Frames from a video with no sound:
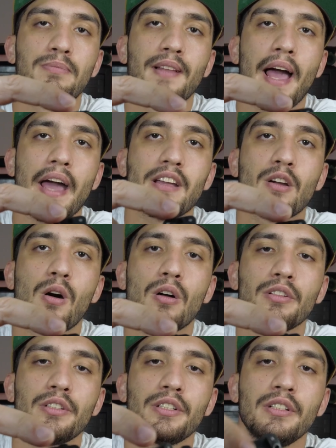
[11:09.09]
black
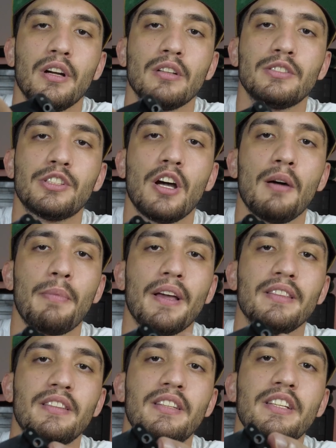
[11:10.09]
color on top,
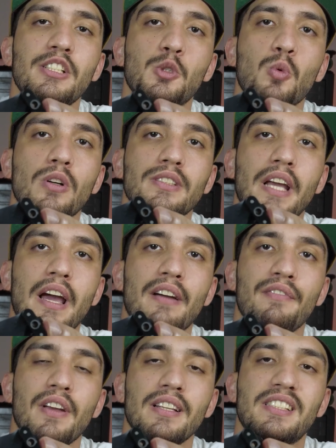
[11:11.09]
and these ones
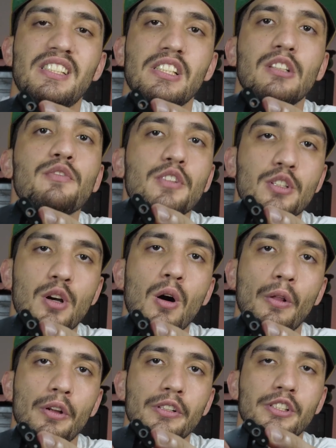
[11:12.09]
have a silver
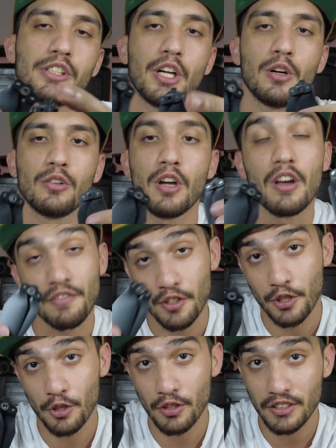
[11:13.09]
color. So
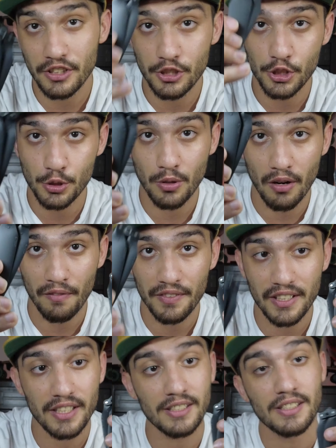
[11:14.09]
you're gonna need 2
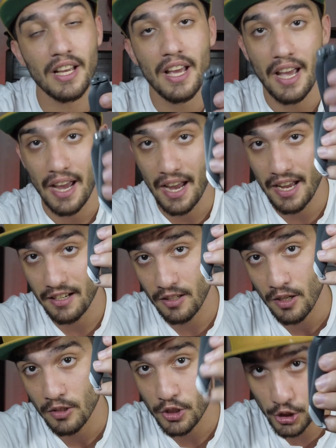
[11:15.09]
of these
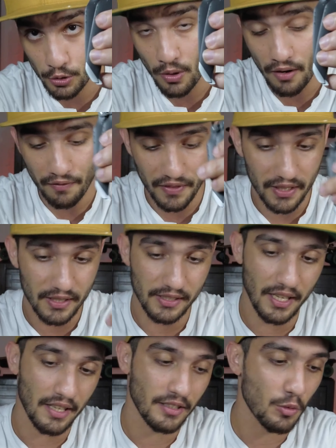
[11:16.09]
and 2 of
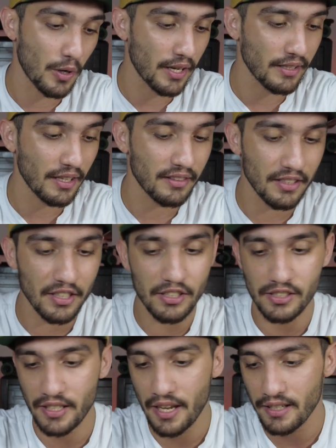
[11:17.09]
these. And the way that
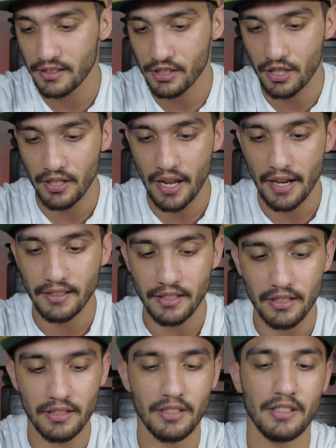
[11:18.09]
these gets
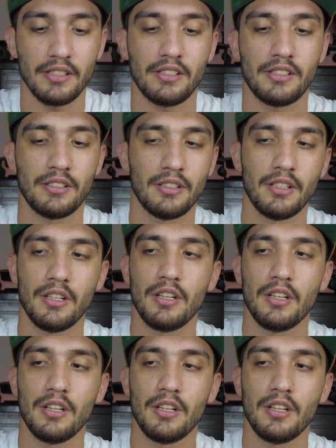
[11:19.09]
connected is,